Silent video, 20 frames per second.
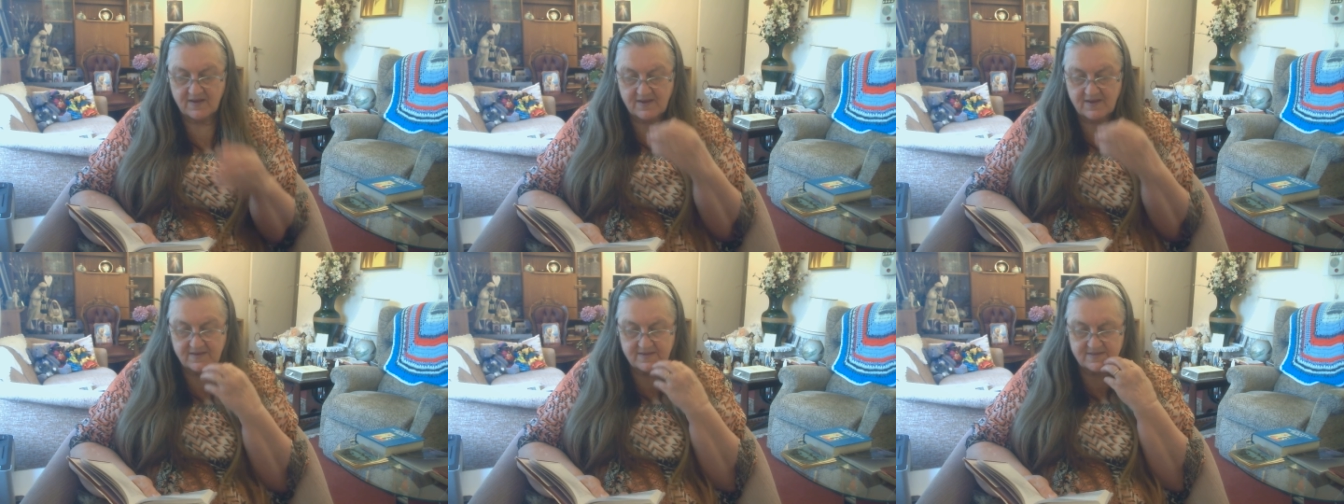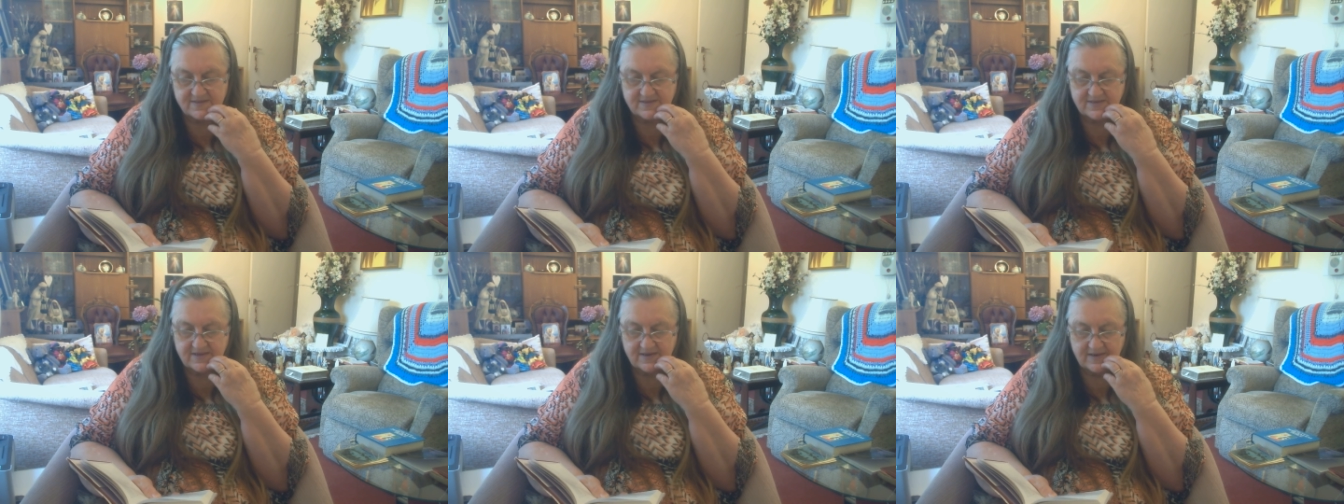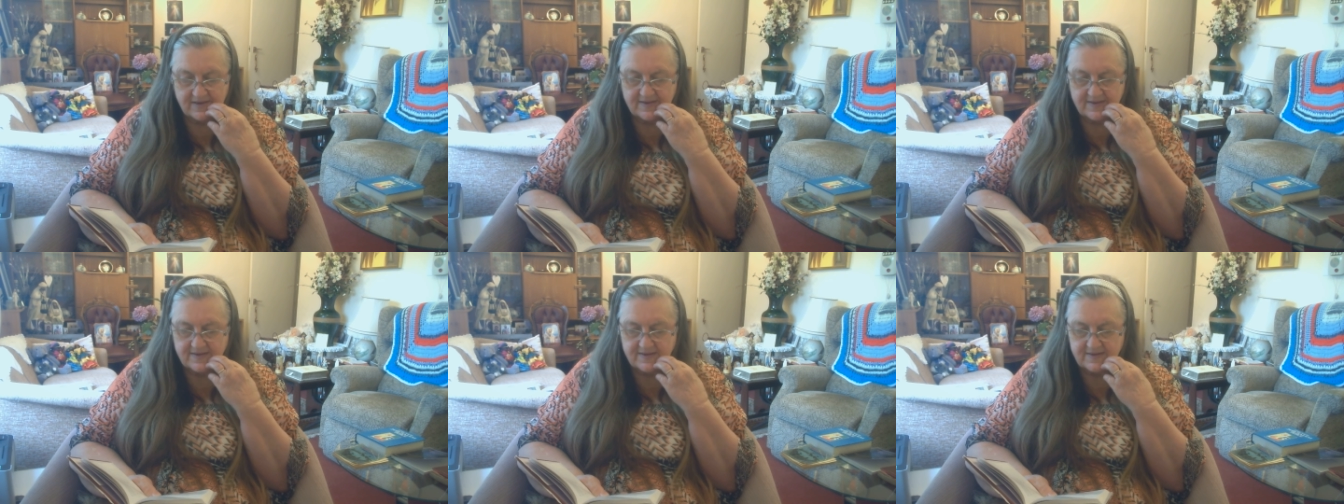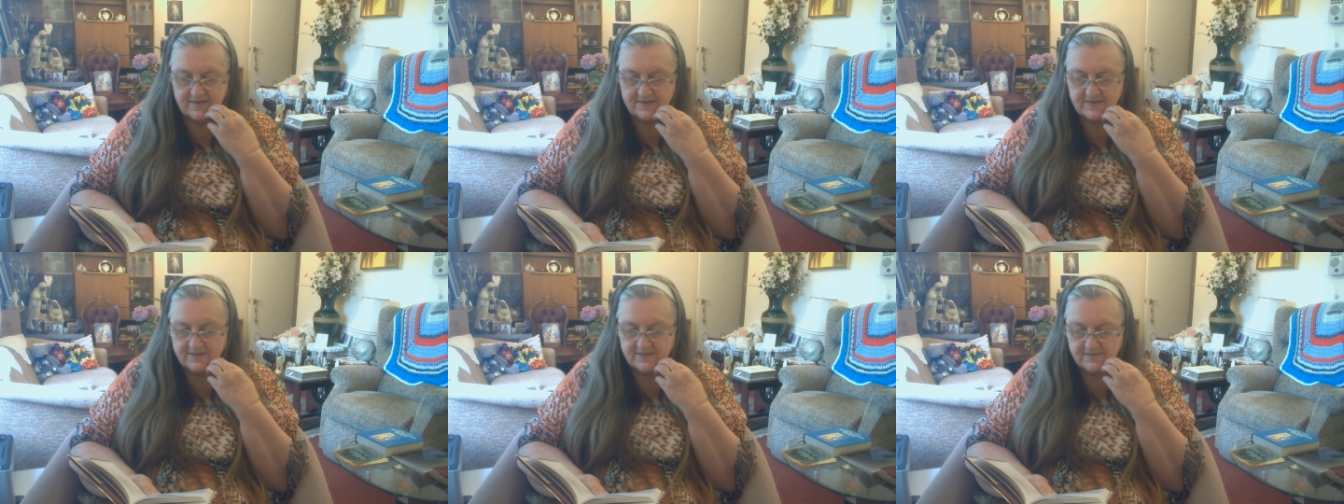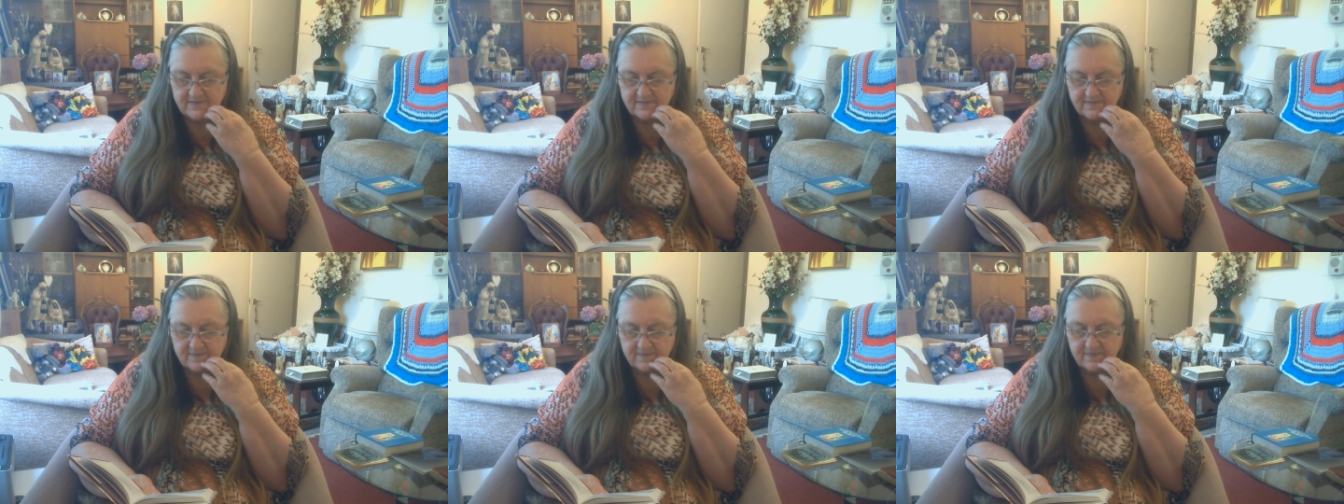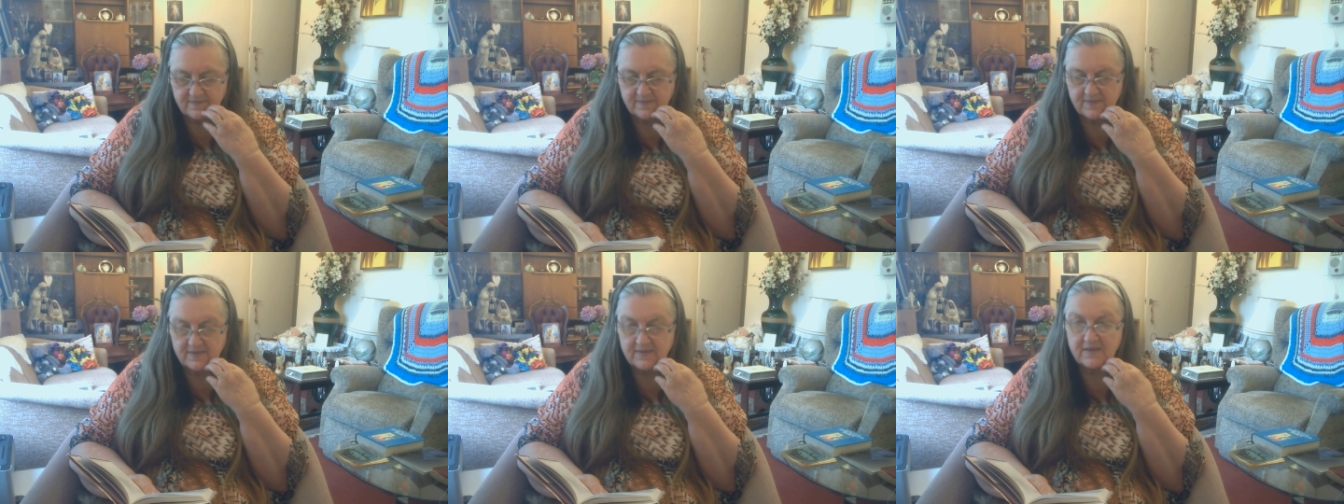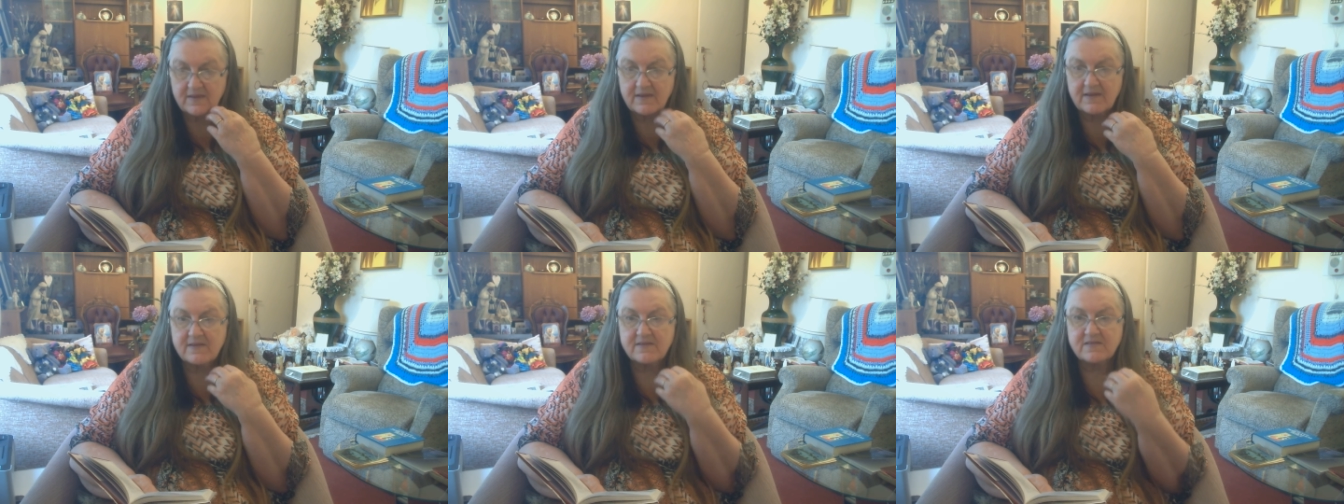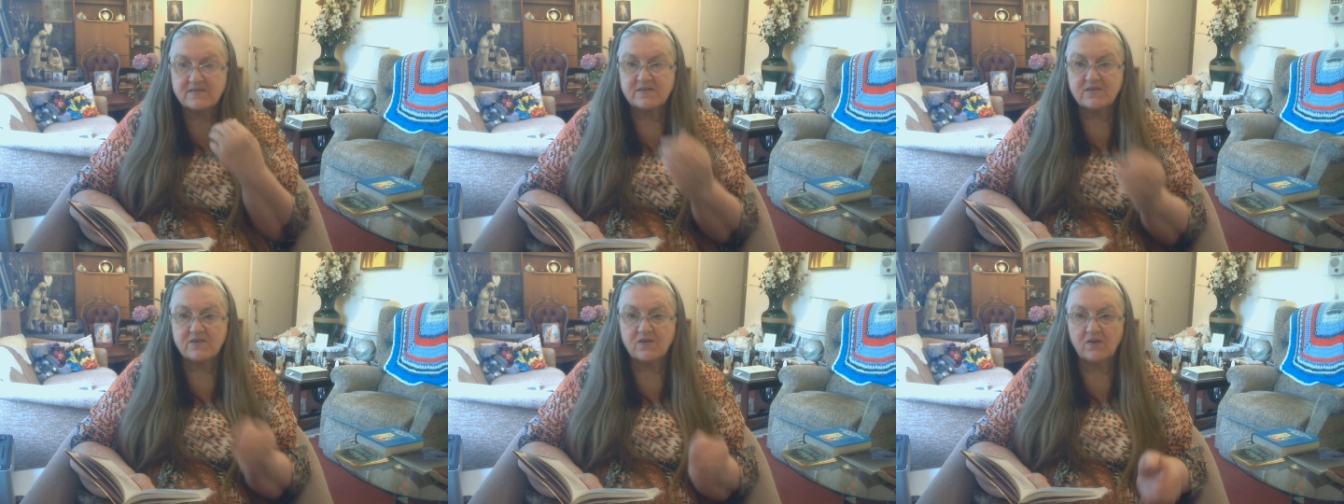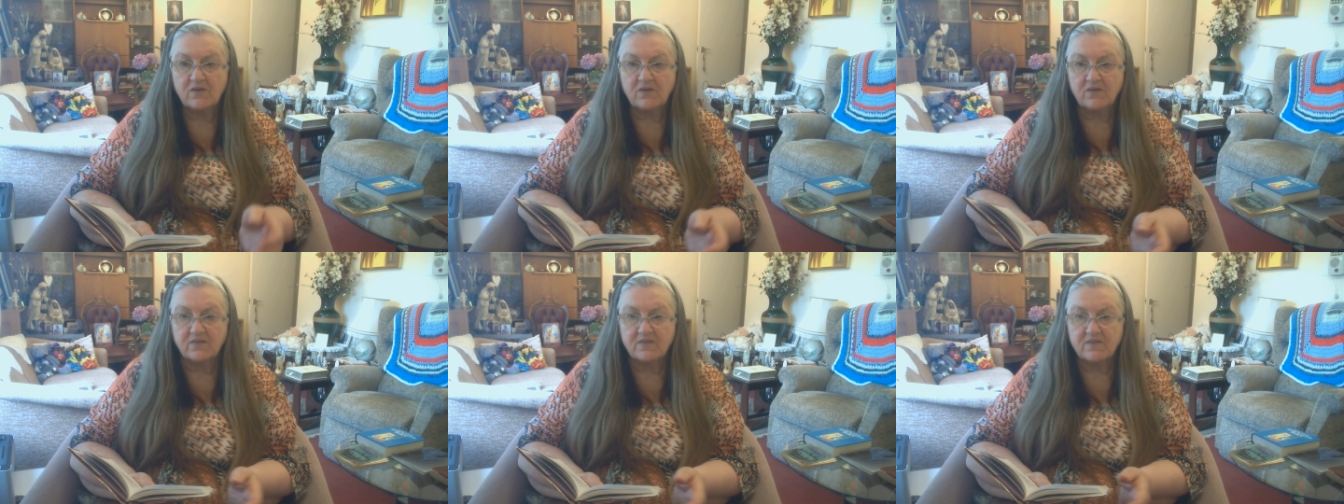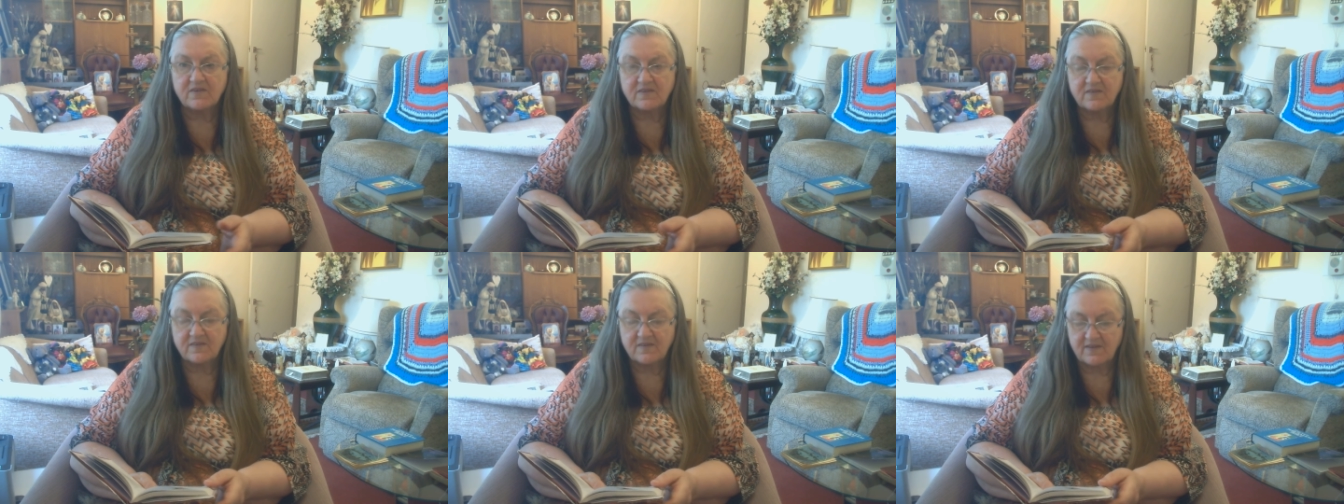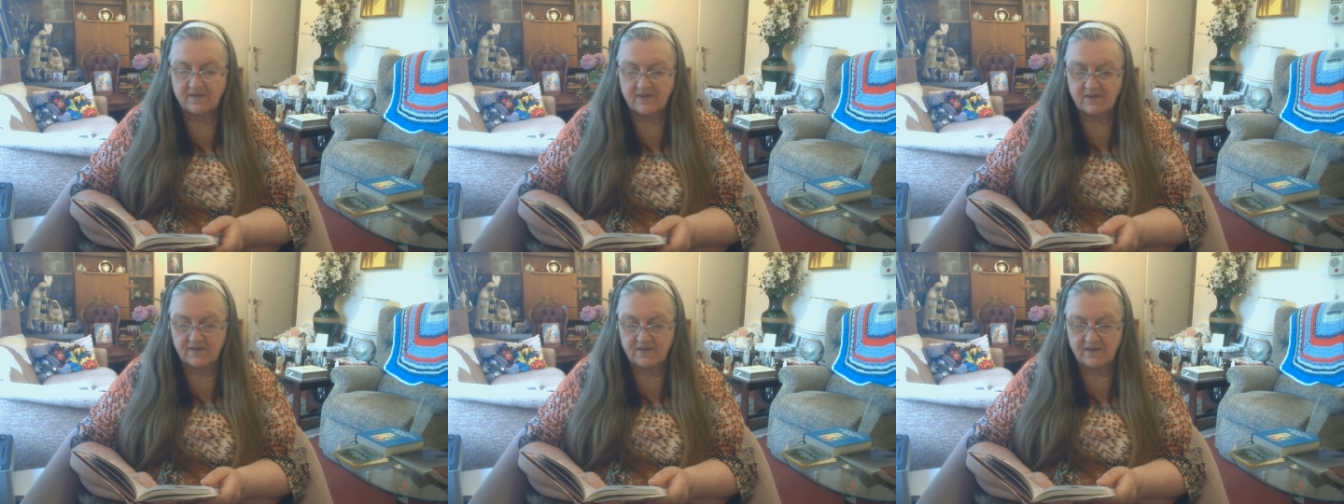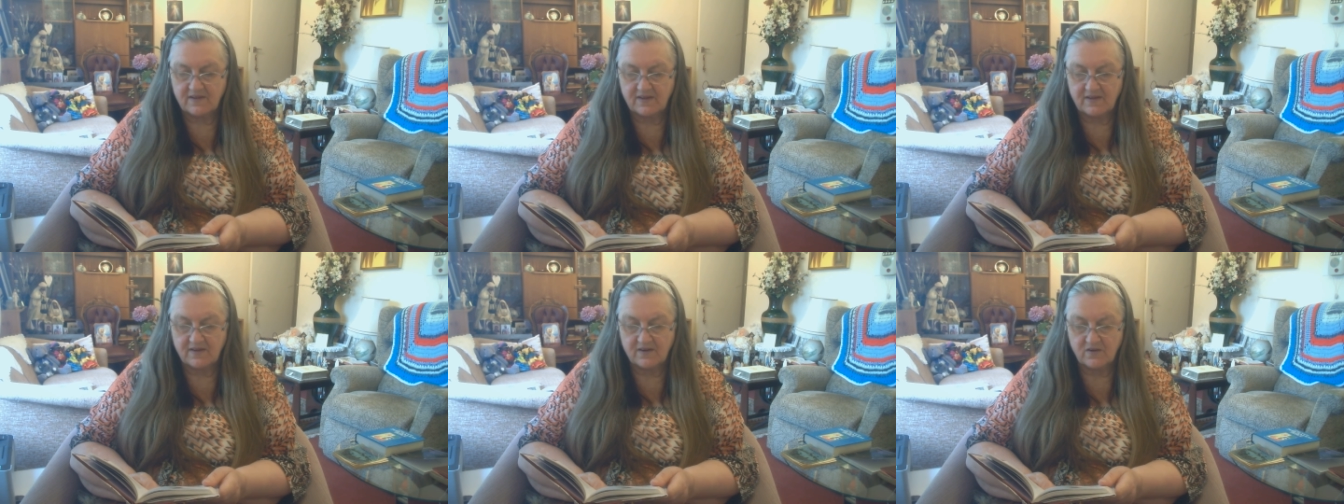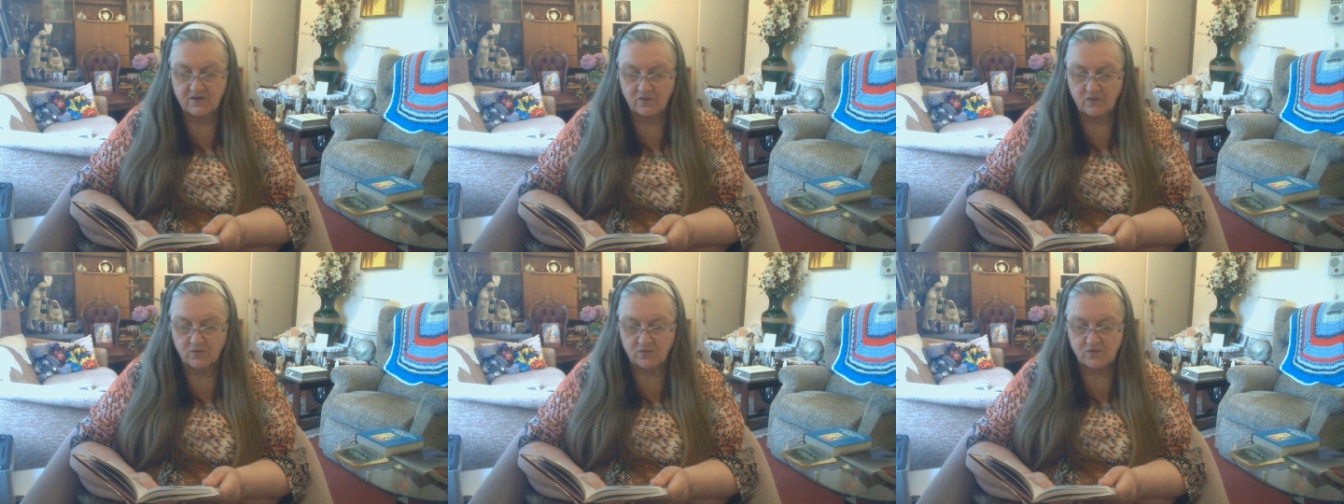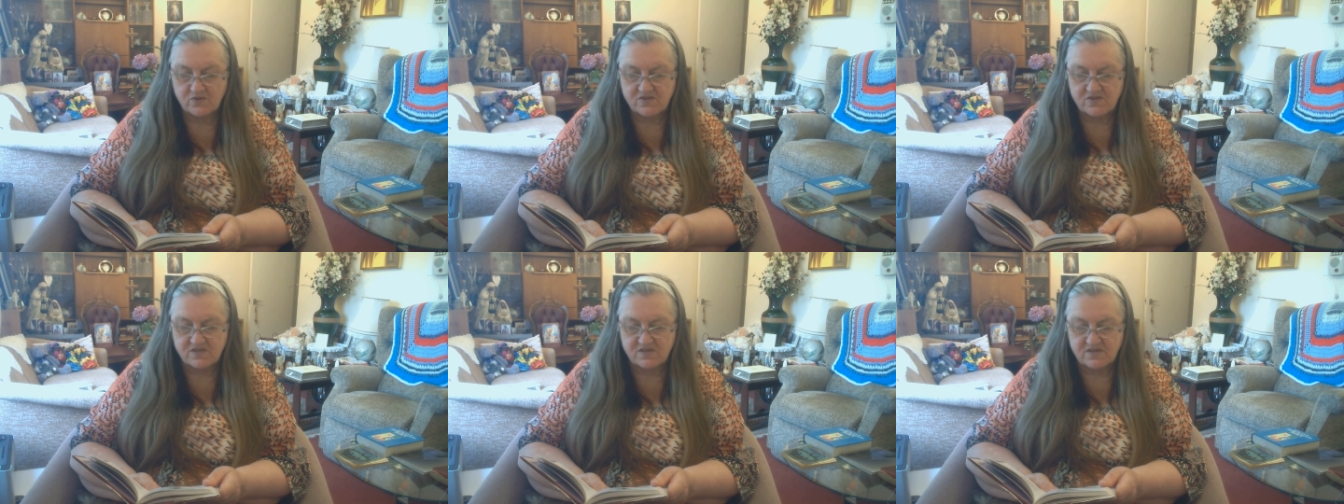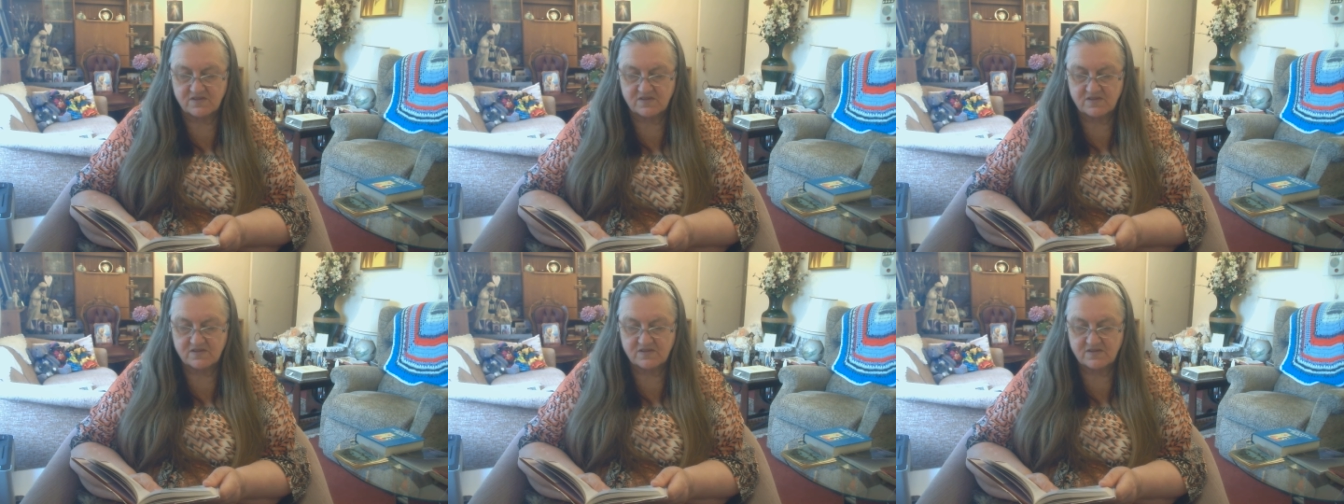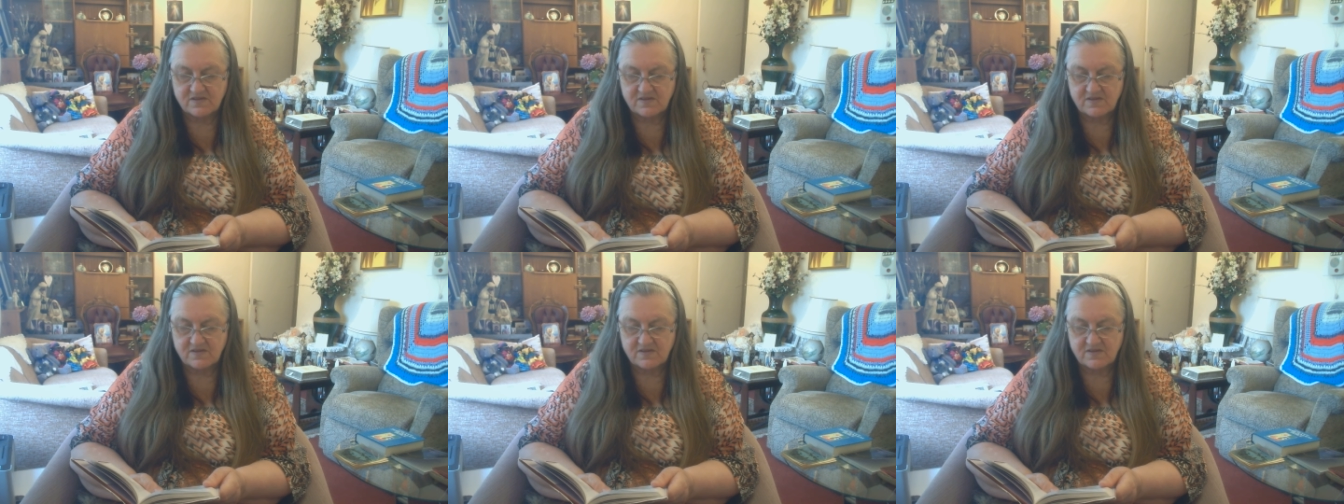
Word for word: His delight is not in horses,